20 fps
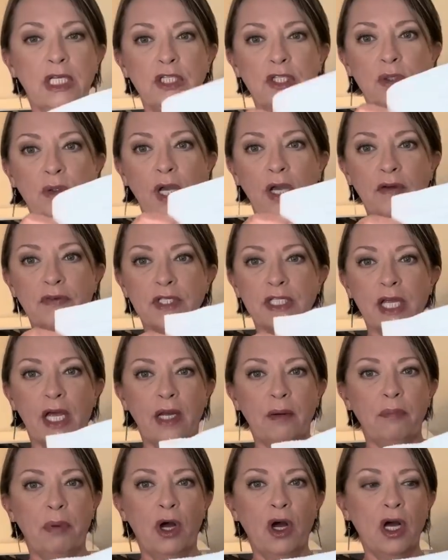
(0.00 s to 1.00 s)
do have
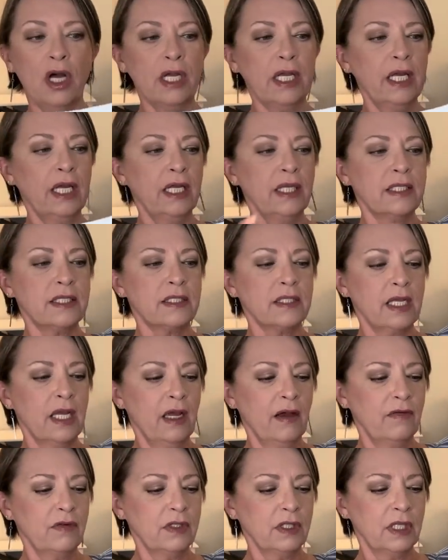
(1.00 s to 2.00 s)
side pockets. They
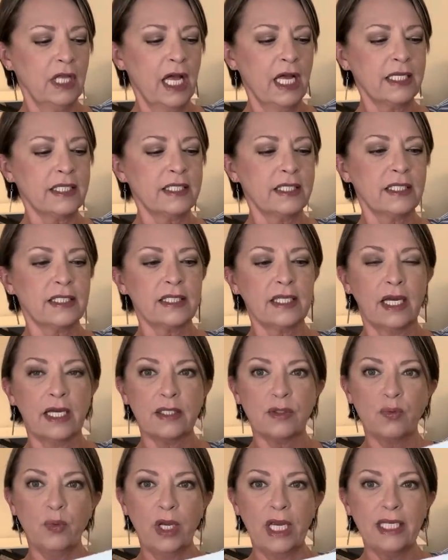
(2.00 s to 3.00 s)
have an
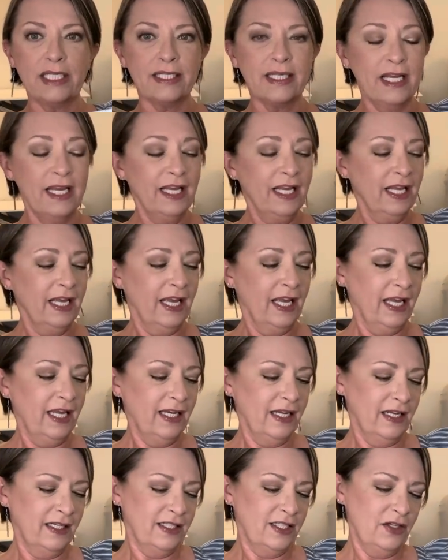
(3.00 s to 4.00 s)
elasticized waist.
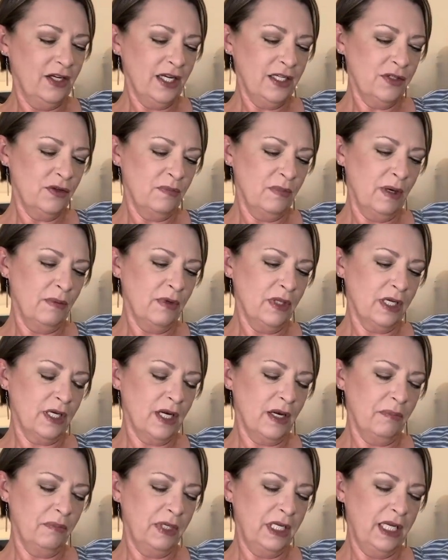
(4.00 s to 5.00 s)
And do you guys remember the
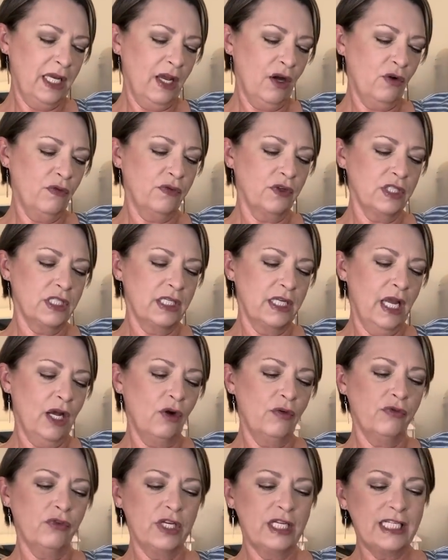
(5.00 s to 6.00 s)
company Alfred,
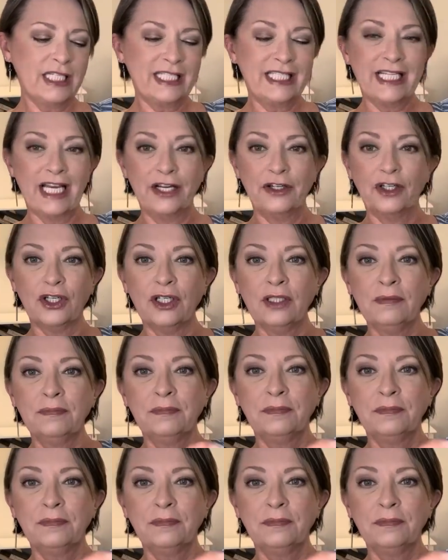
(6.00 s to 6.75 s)
Alfred Dunner?